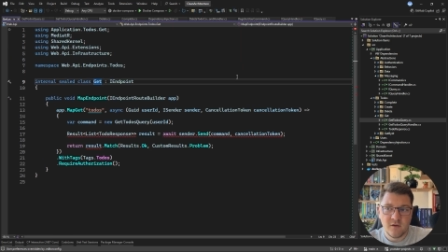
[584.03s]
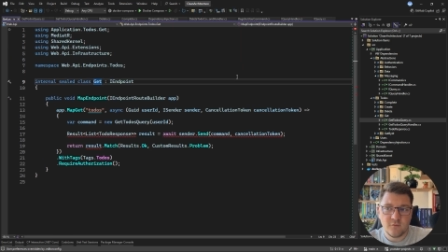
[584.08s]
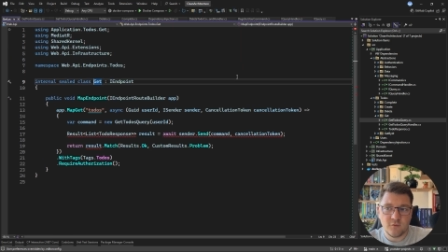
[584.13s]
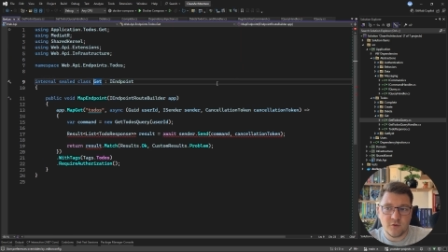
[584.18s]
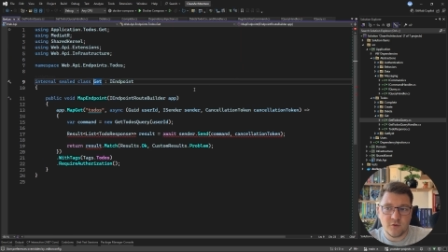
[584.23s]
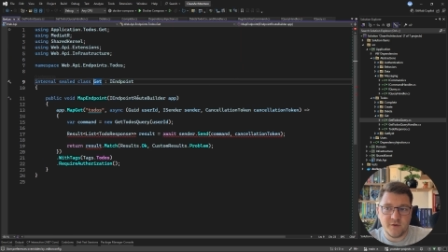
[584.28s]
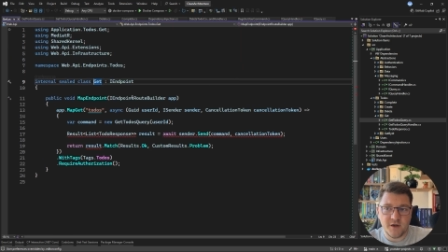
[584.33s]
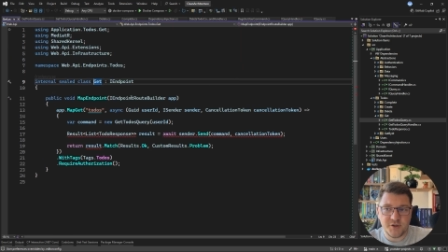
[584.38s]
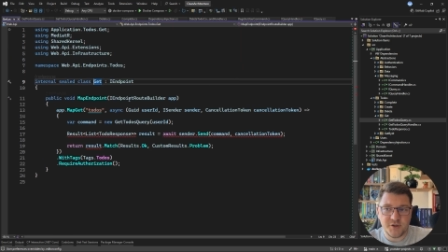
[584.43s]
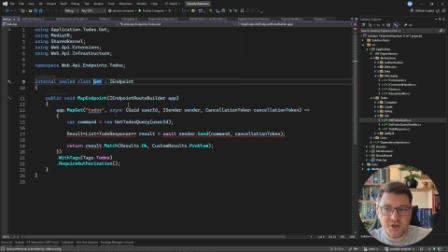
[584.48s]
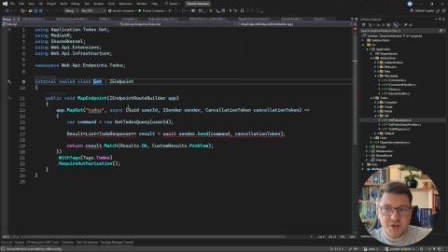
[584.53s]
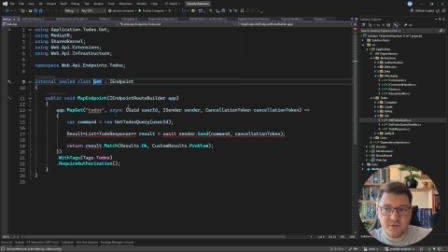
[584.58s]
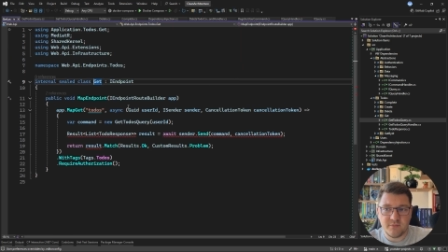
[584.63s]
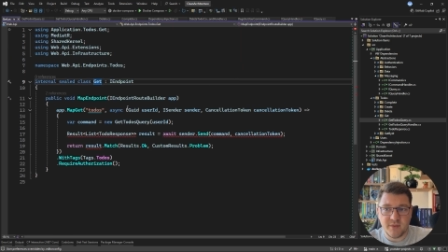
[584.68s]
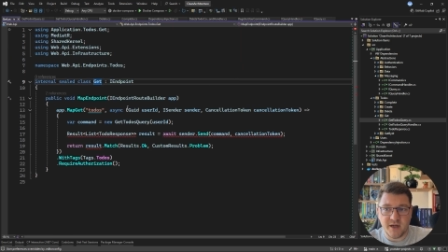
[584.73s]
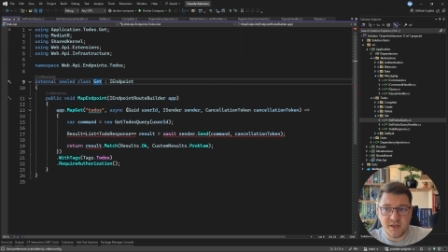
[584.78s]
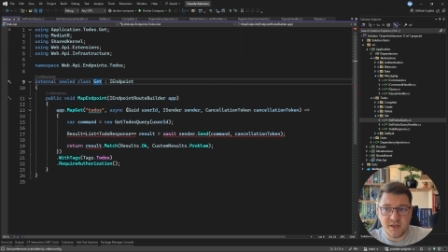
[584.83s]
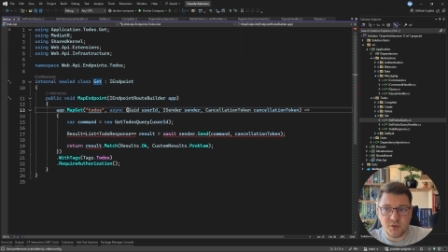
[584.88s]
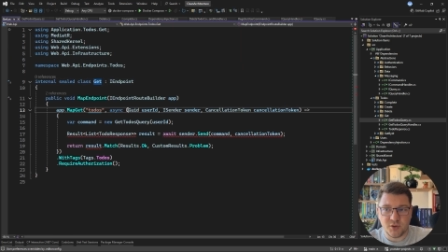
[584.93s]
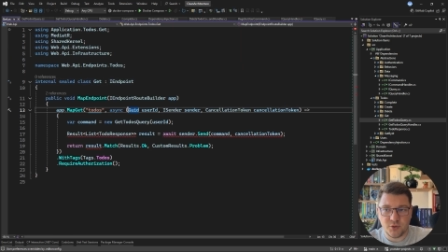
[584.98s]
for fetching
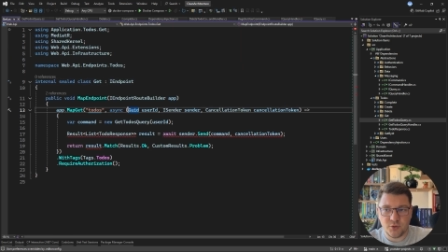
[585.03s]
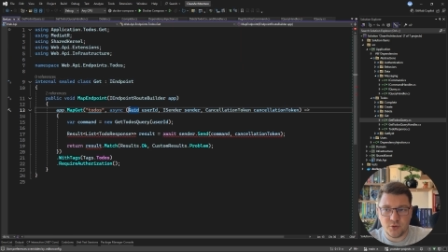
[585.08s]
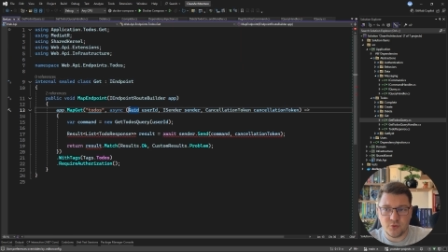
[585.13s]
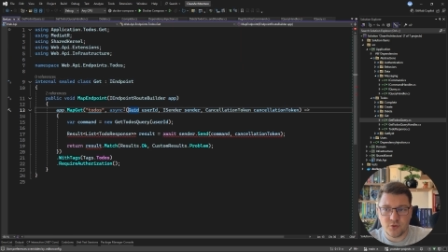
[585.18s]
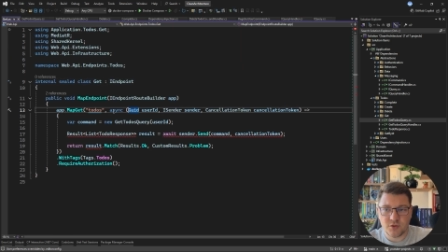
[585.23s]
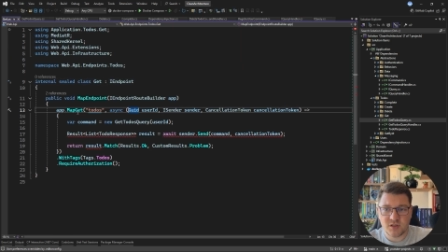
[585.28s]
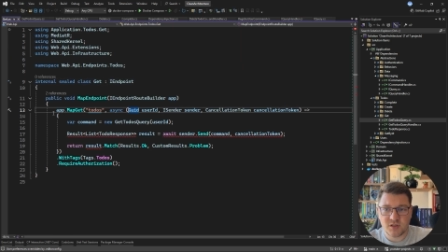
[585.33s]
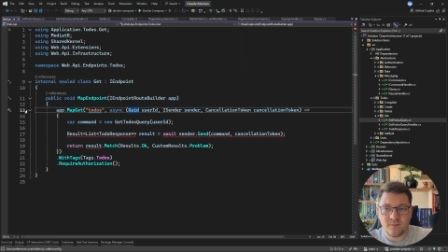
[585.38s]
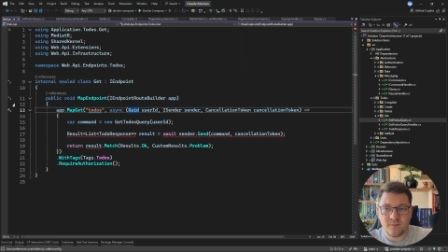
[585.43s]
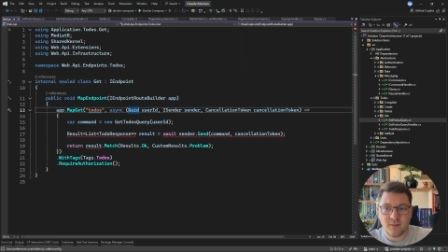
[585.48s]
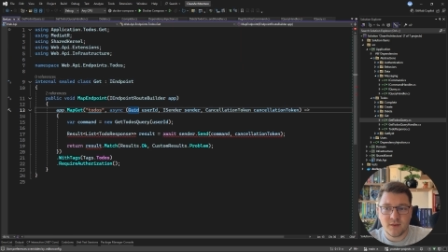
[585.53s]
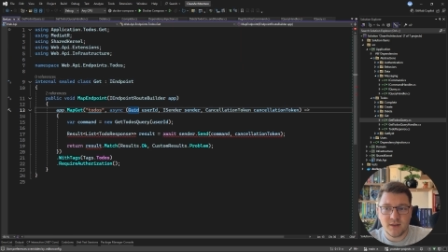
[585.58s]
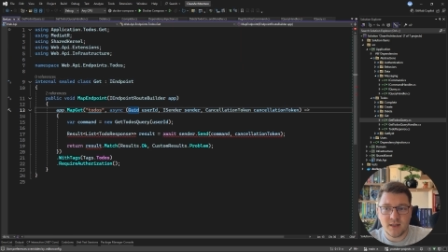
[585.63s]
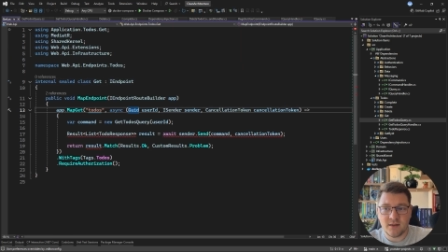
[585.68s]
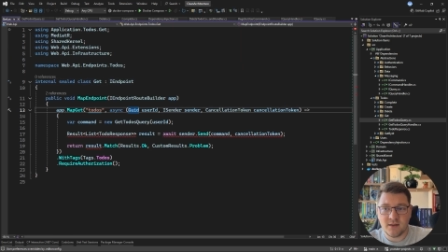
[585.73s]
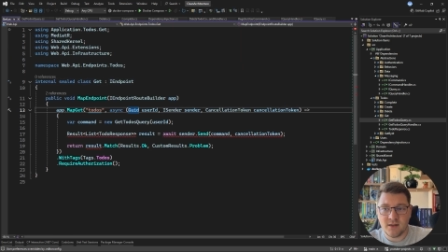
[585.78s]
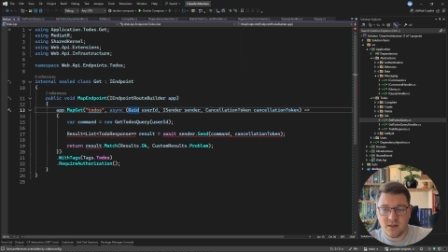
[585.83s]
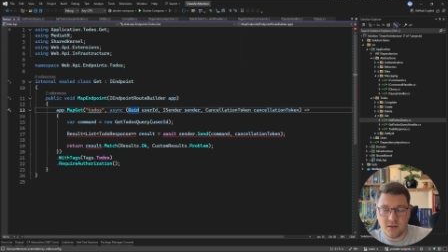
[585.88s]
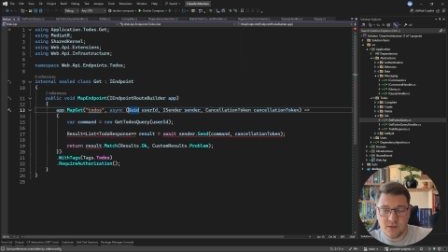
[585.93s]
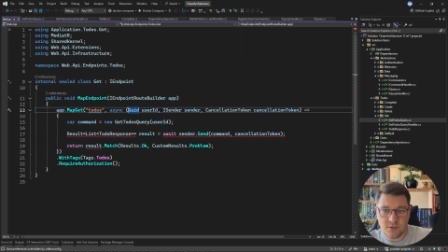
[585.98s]
my to-dos,
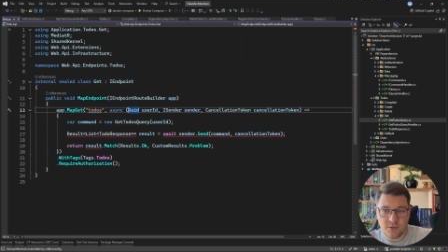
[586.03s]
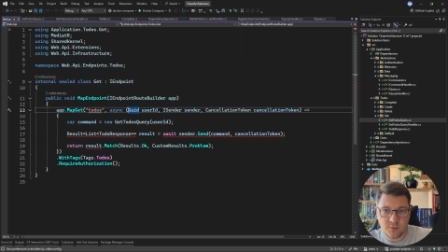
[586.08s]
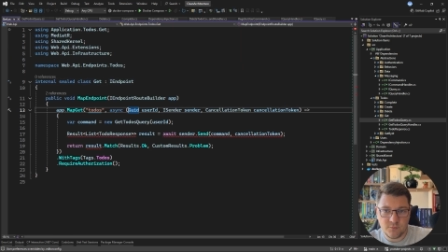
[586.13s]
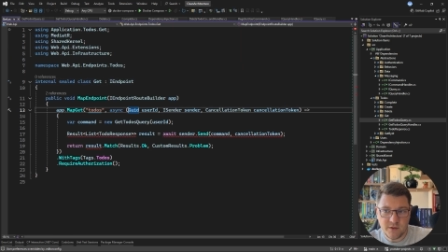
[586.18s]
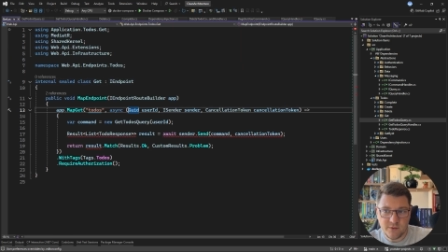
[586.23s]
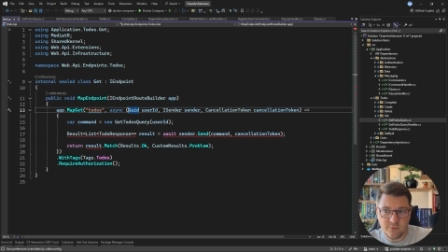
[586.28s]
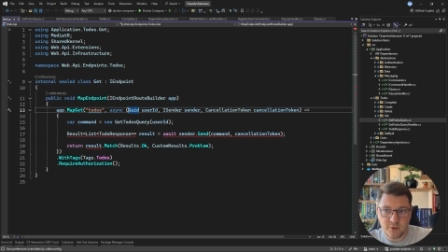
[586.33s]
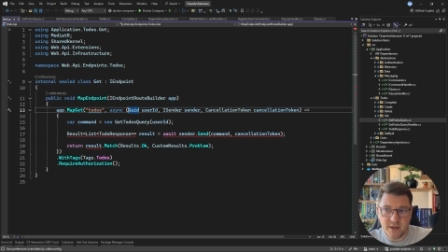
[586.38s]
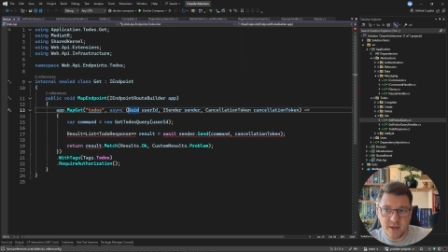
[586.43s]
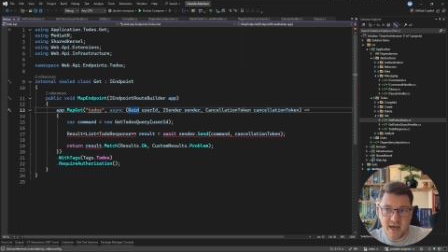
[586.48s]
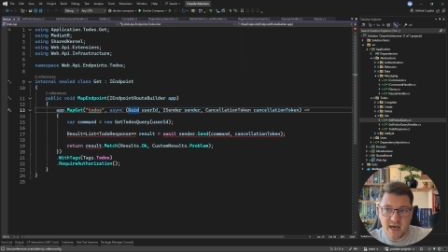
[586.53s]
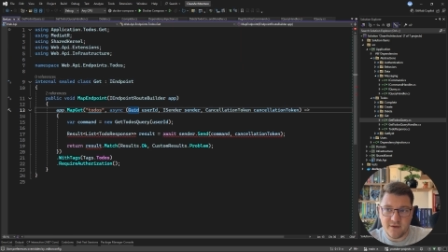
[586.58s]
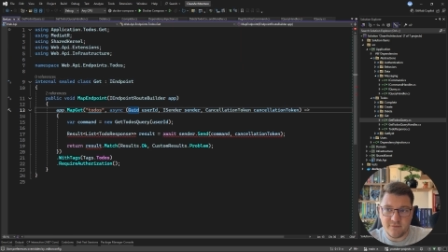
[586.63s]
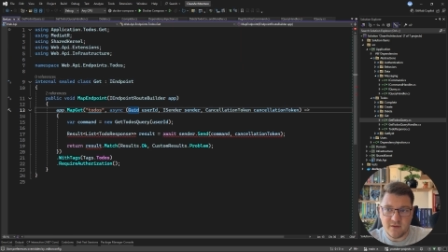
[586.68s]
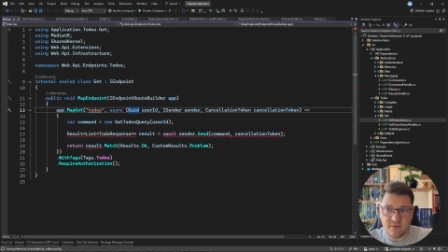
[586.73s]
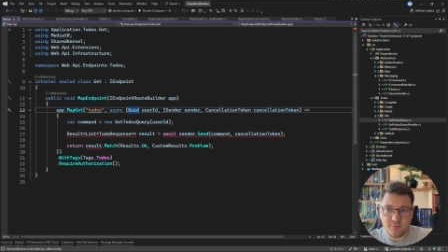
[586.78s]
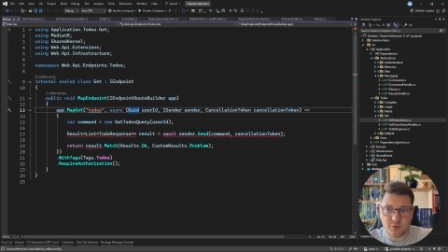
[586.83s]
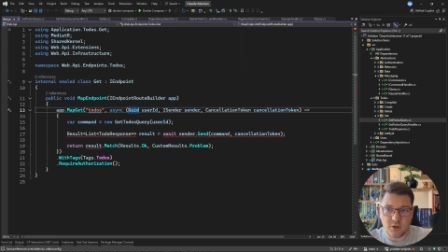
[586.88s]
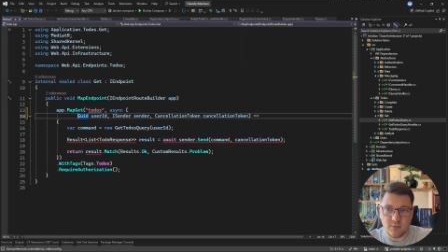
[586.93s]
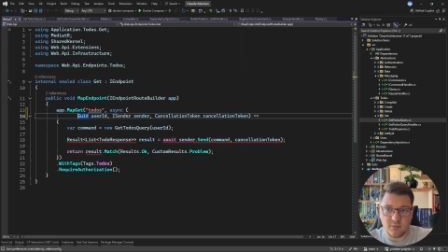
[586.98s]
then here we would
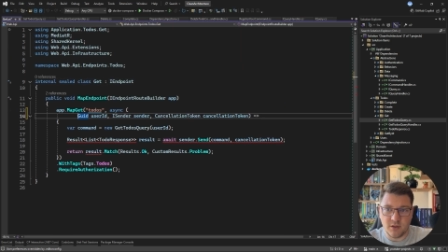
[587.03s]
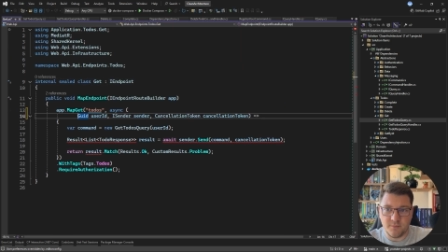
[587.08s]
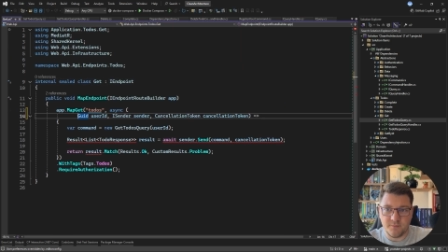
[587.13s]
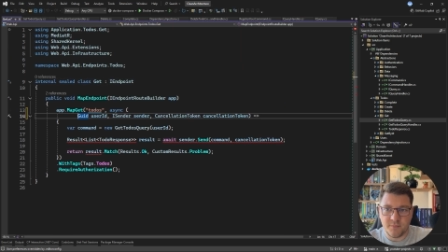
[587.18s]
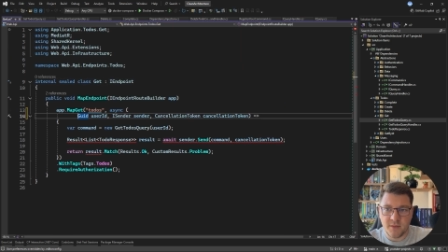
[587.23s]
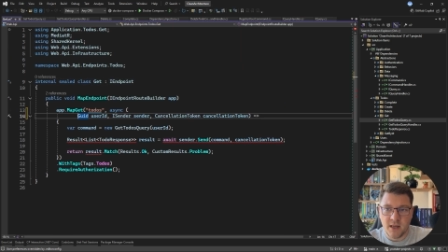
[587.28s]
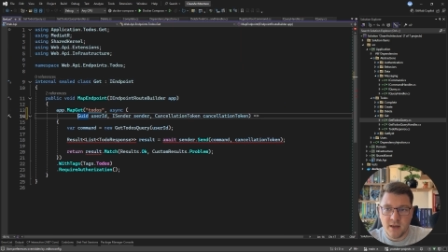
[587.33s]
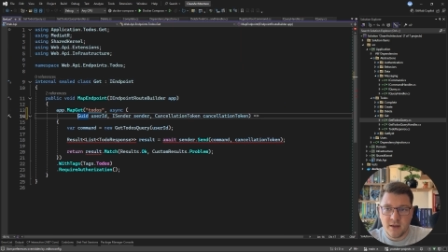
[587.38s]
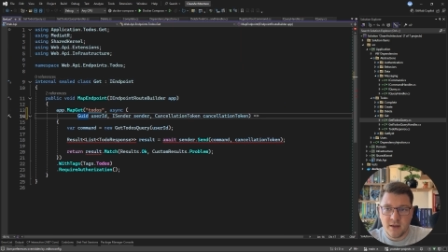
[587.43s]
have a problem.